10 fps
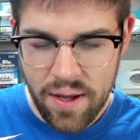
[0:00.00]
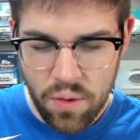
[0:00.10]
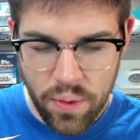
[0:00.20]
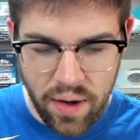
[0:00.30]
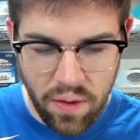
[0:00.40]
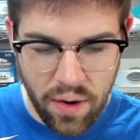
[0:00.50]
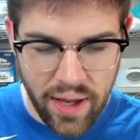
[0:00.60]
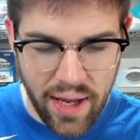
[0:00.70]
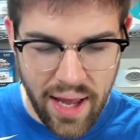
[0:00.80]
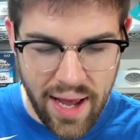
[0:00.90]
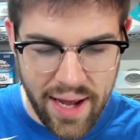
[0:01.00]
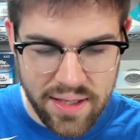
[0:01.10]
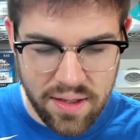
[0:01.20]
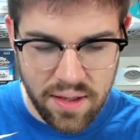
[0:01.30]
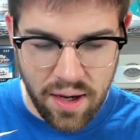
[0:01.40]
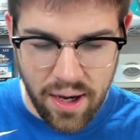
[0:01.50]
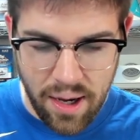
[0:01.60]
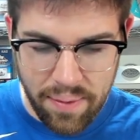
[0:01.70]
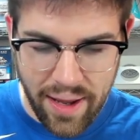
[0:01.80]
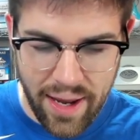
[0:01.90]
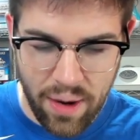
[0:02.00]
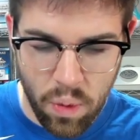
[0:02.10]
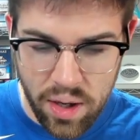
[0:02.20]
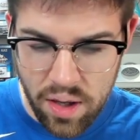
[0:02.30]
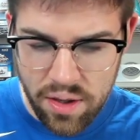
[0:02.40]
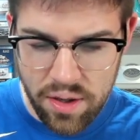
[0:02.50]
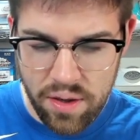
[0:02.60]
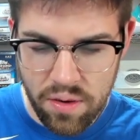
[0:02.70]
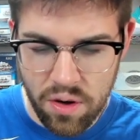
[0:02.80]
we are looking at $1,400